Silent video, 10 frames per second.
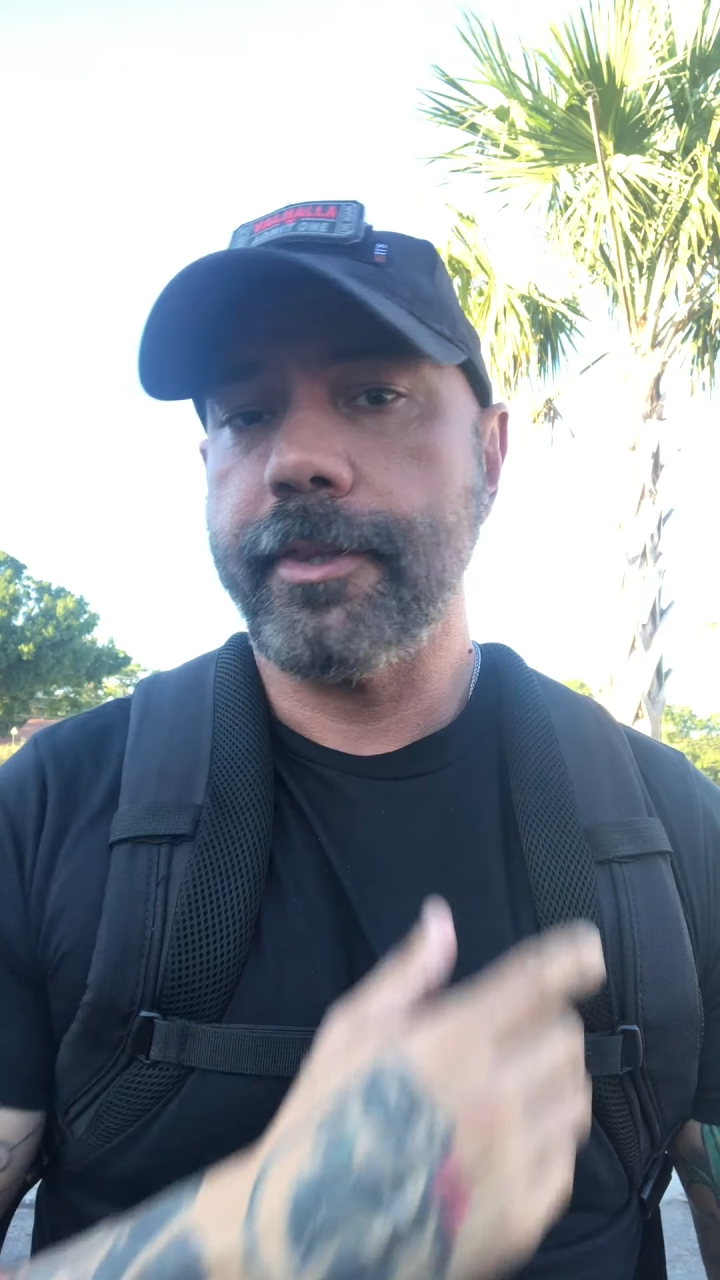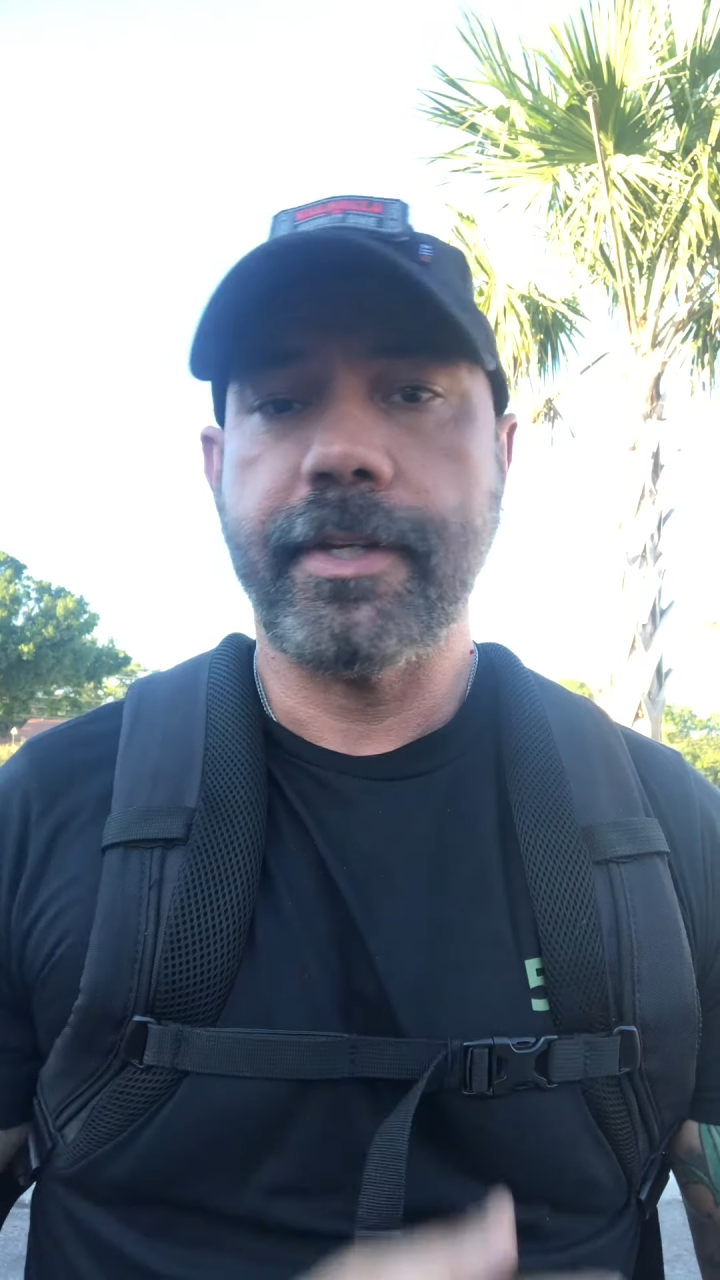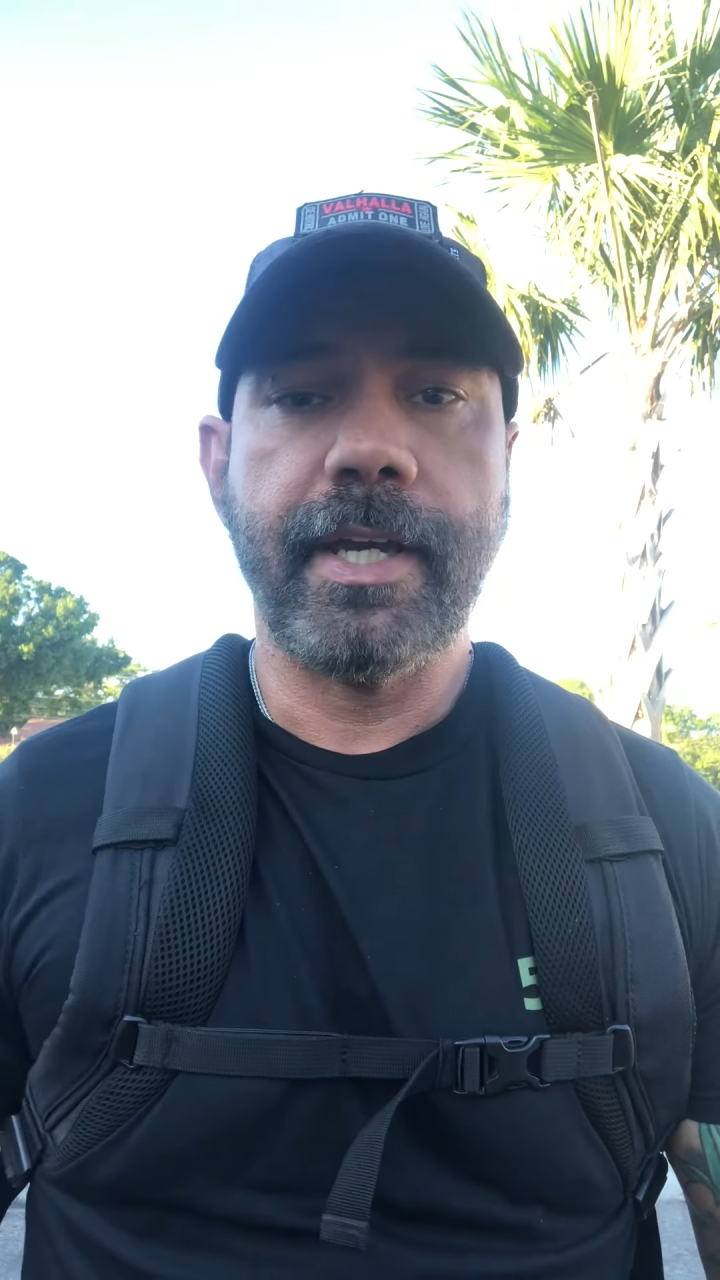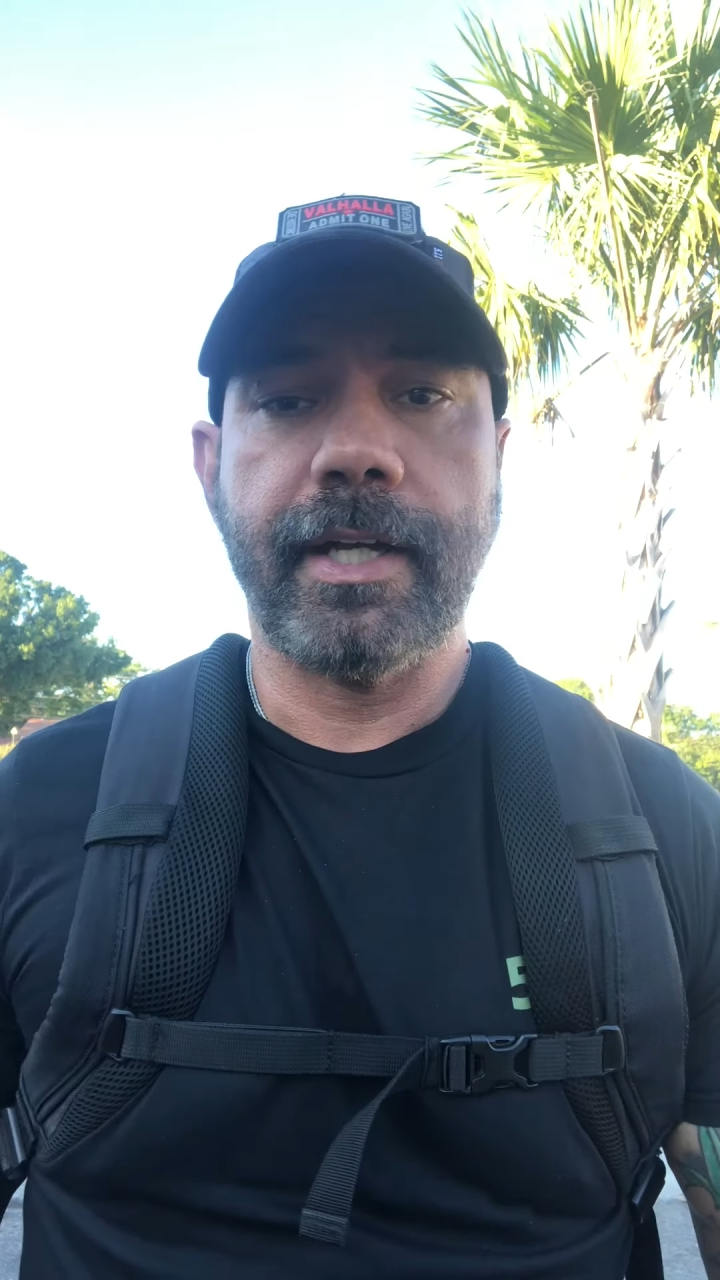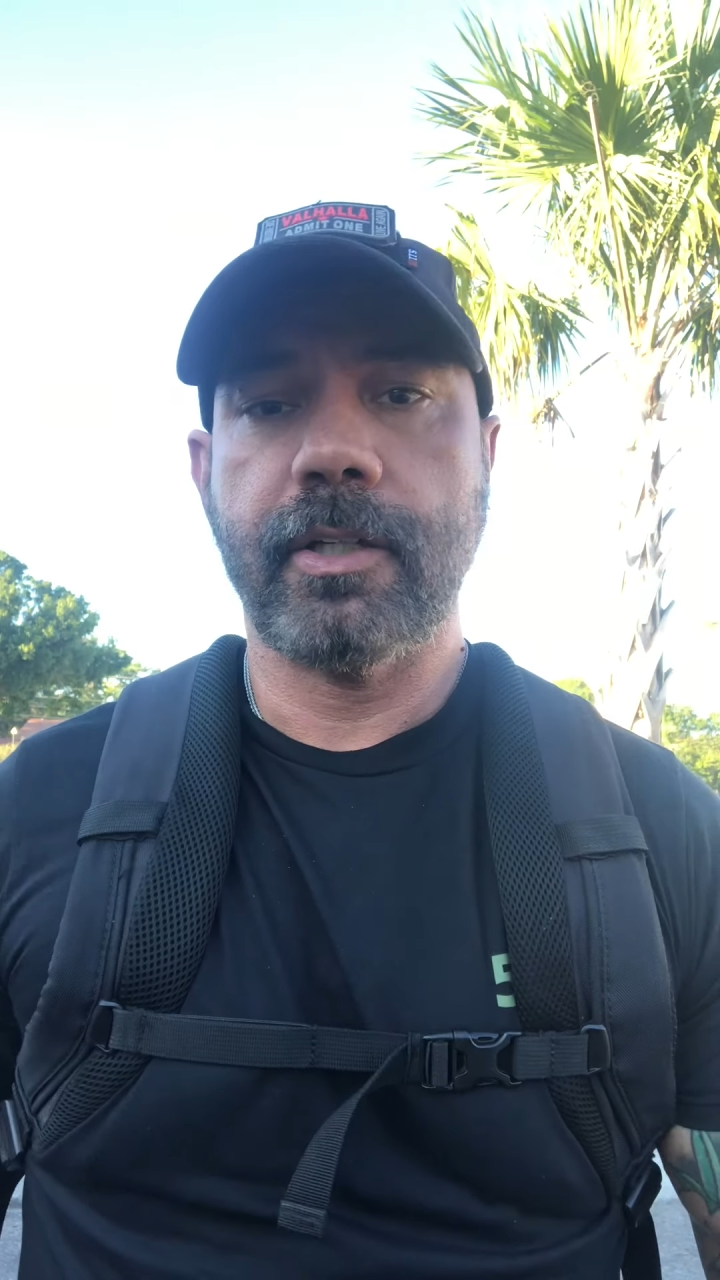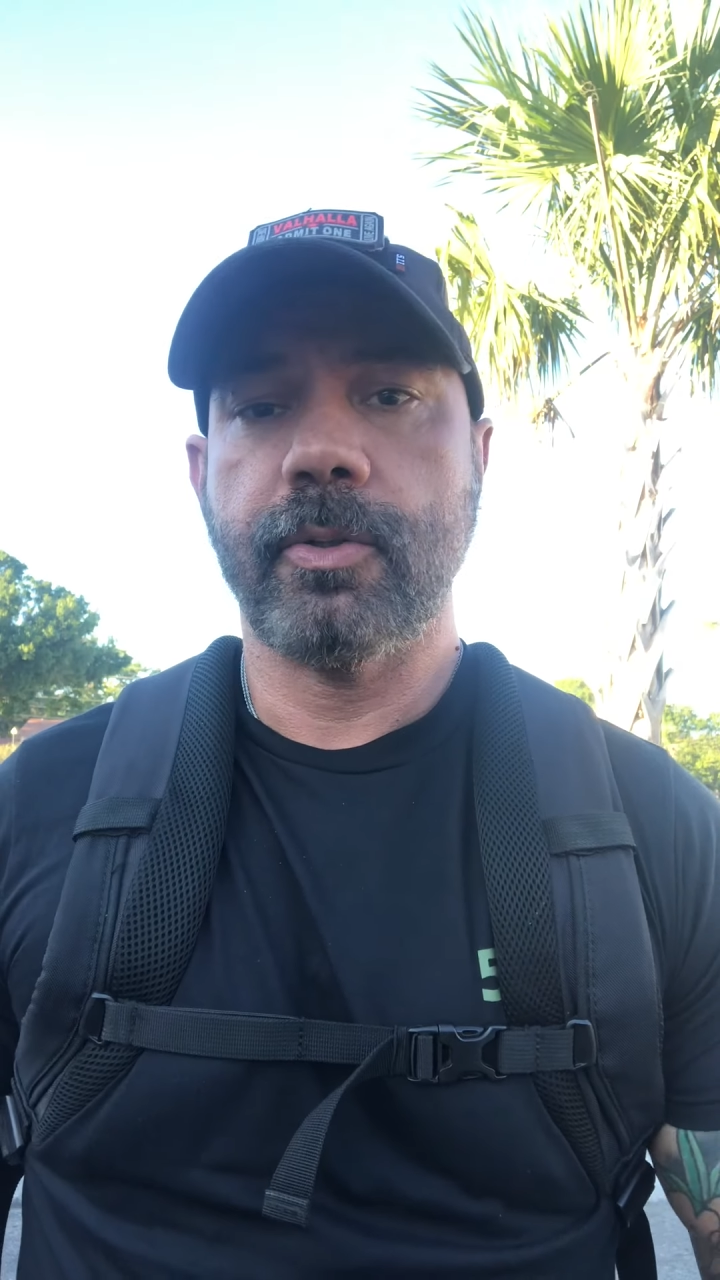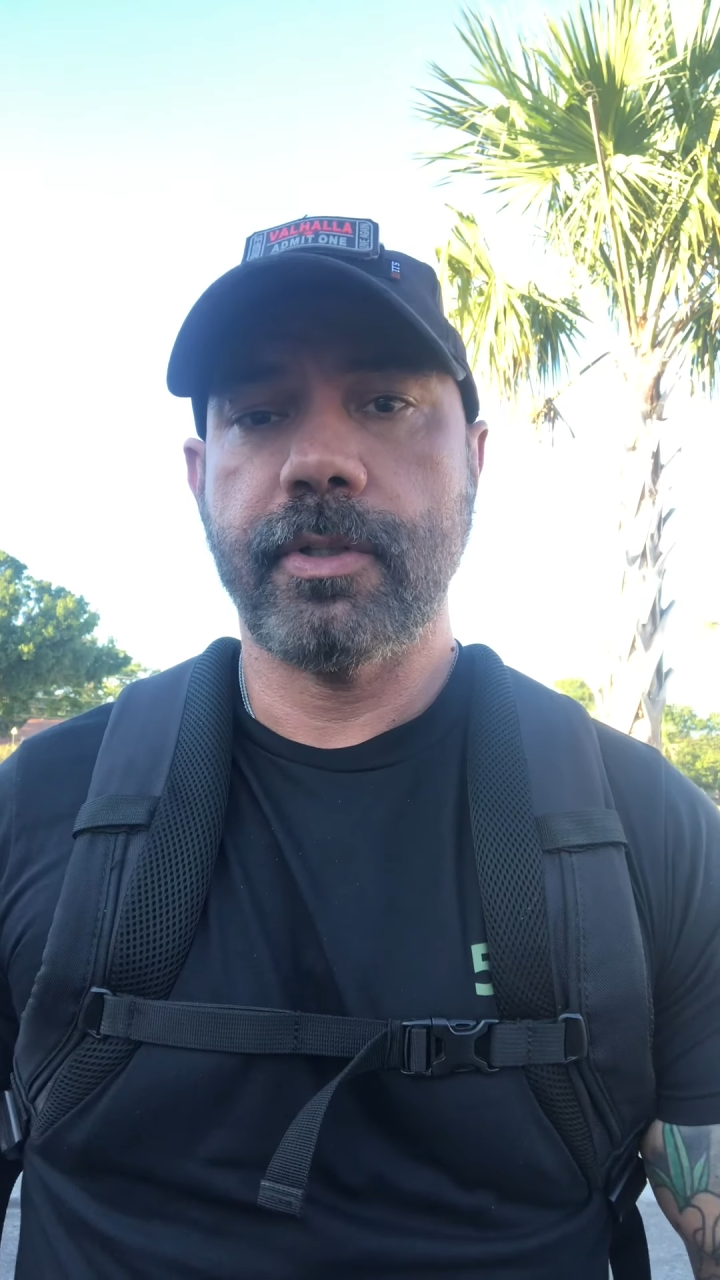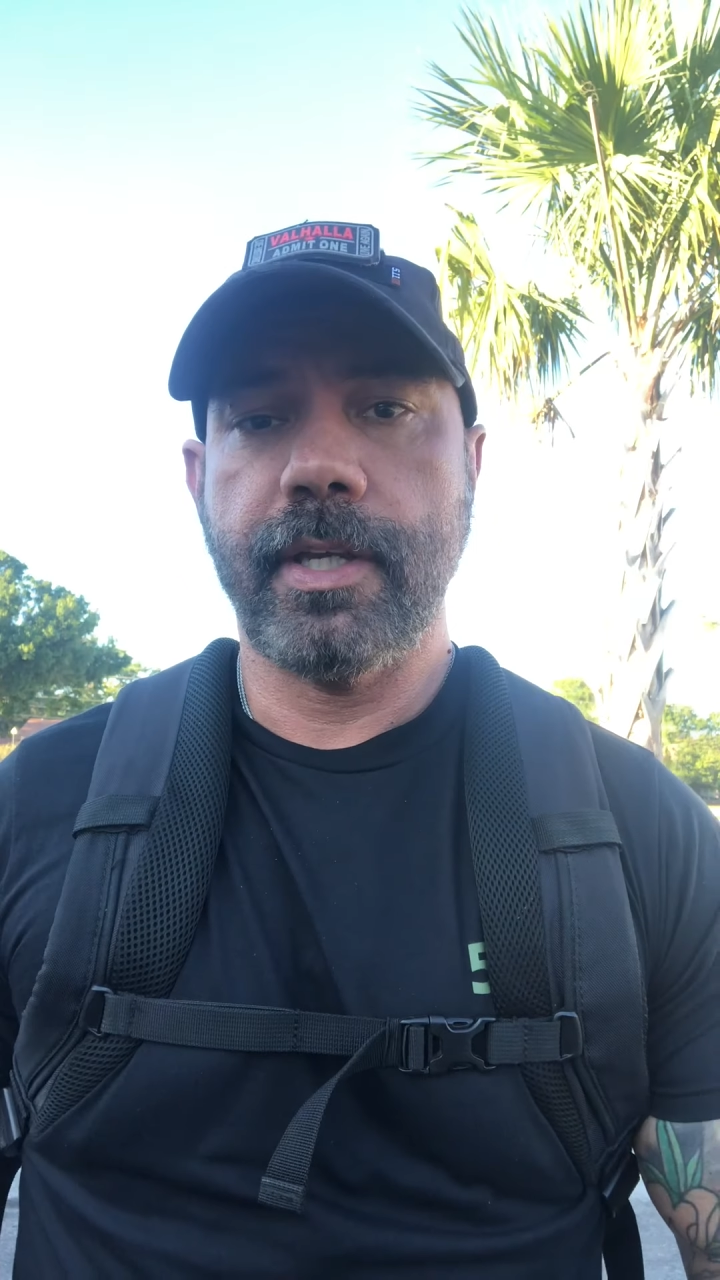the neck or